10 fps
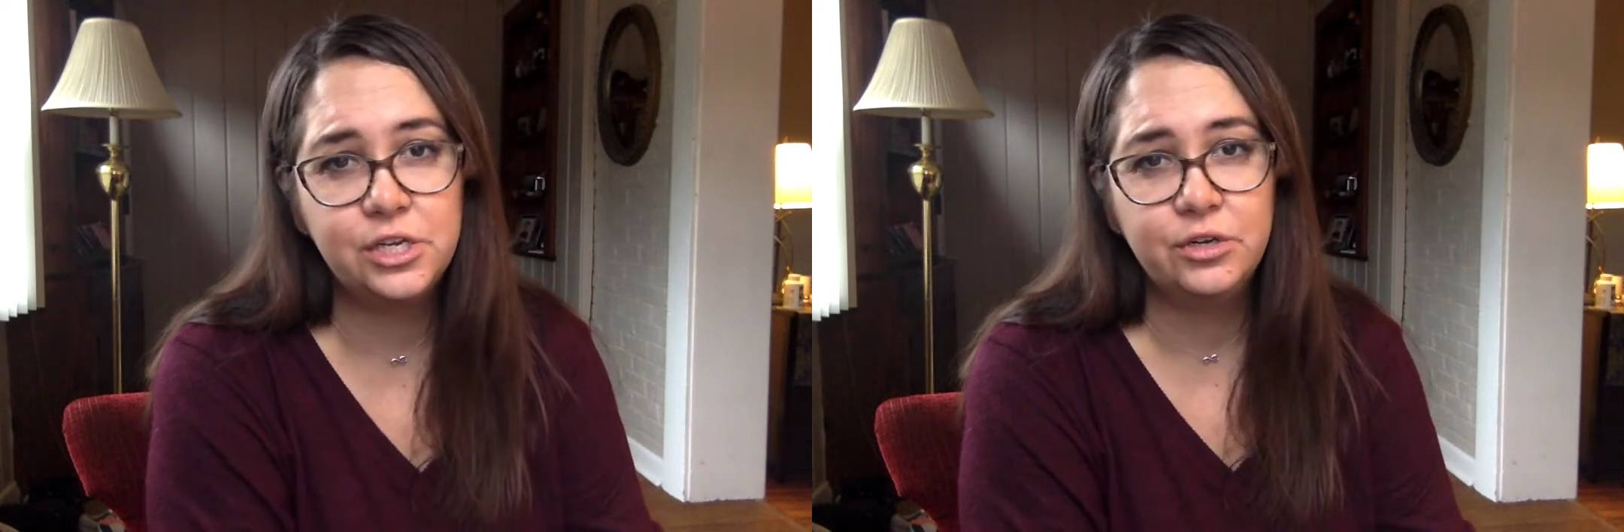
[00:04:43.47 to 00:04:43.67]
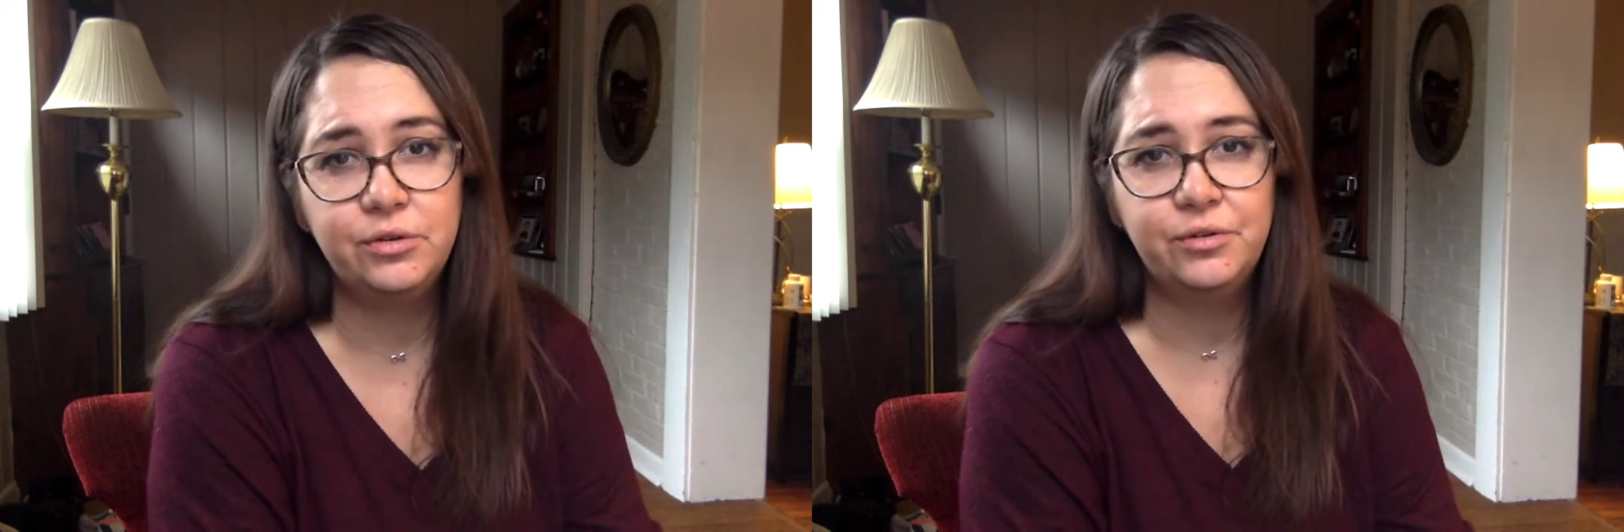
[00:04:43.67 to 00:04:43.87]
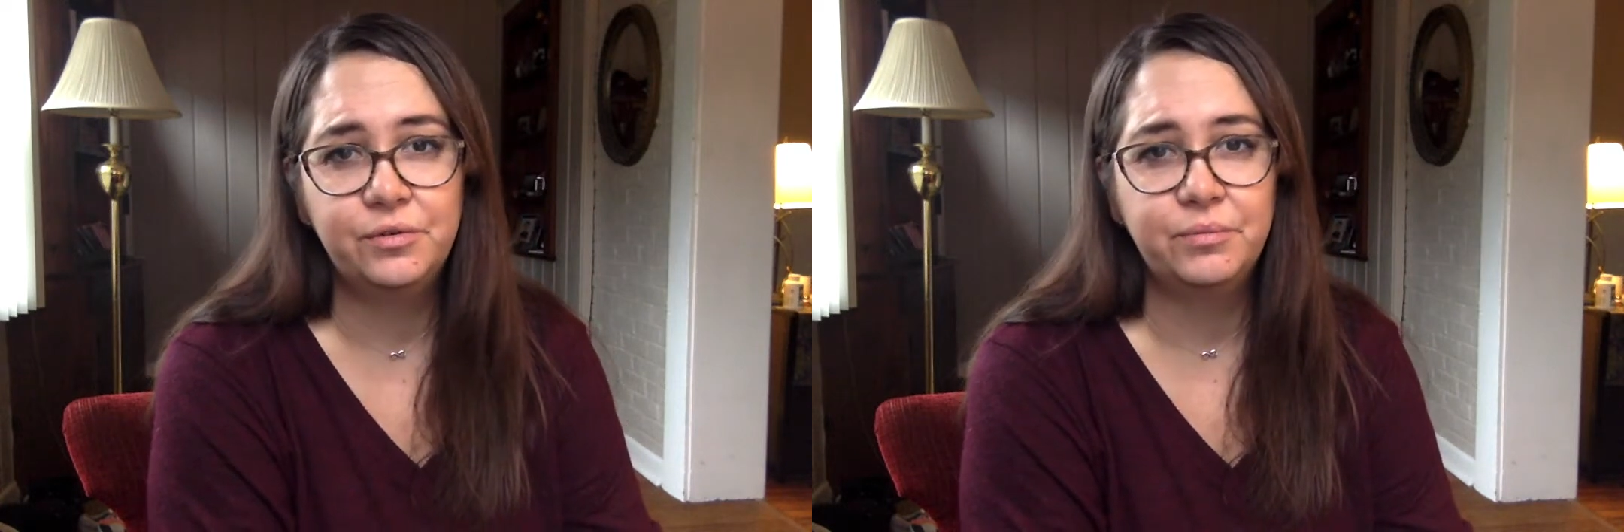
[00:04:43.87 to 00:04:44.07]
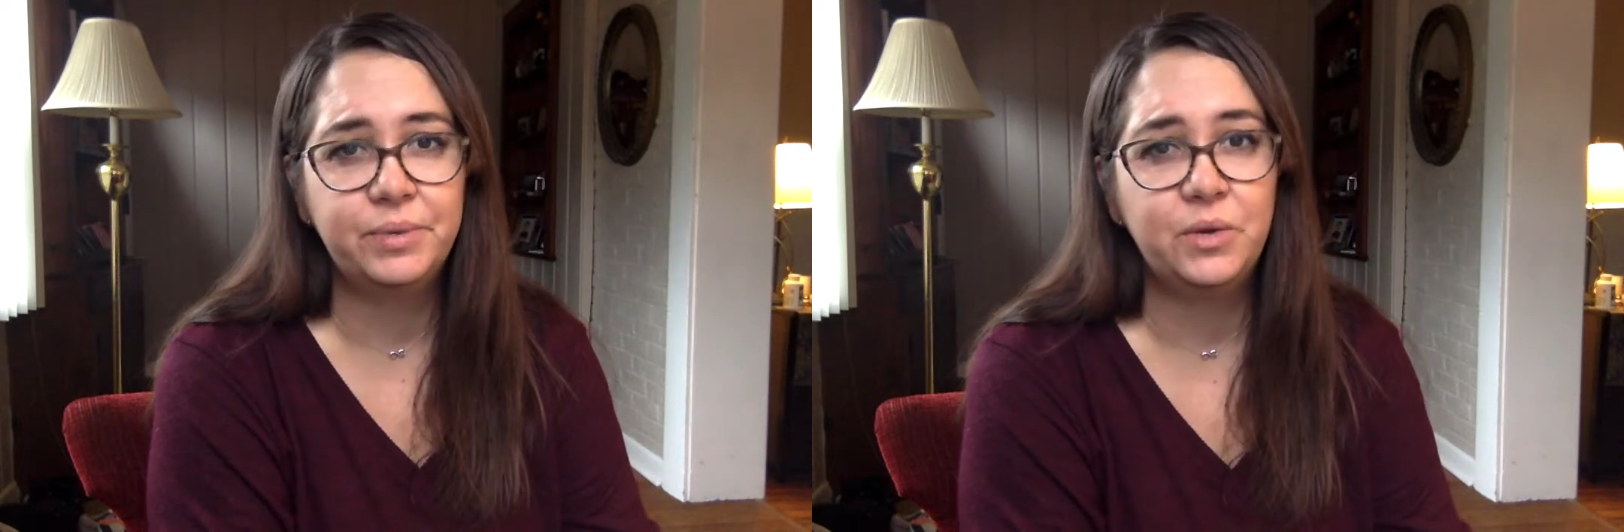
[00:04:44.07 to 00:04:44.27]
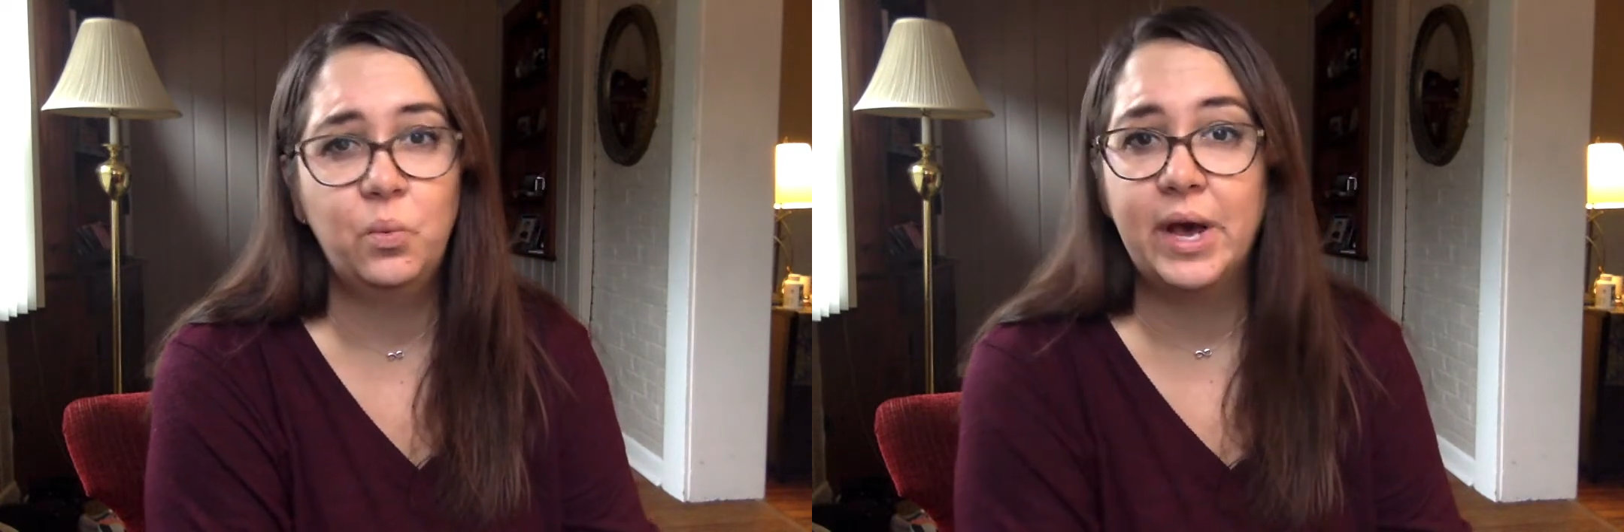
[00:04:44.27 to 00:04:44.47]
to
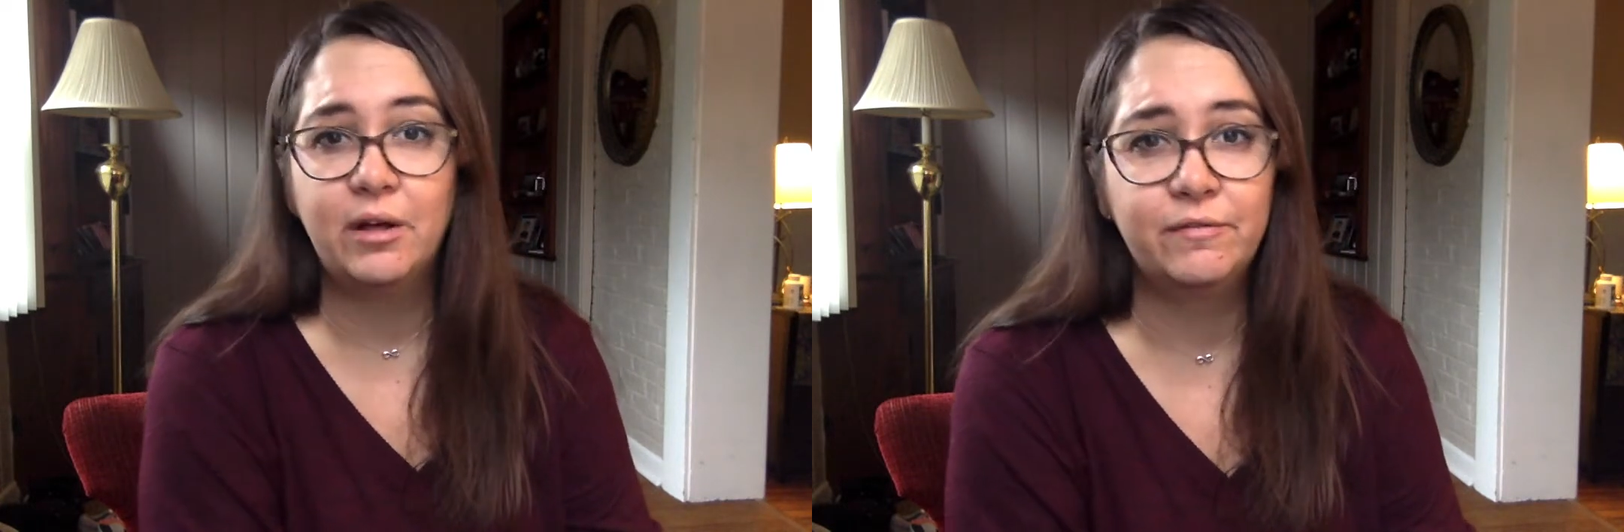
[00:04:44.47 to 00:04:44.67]
be well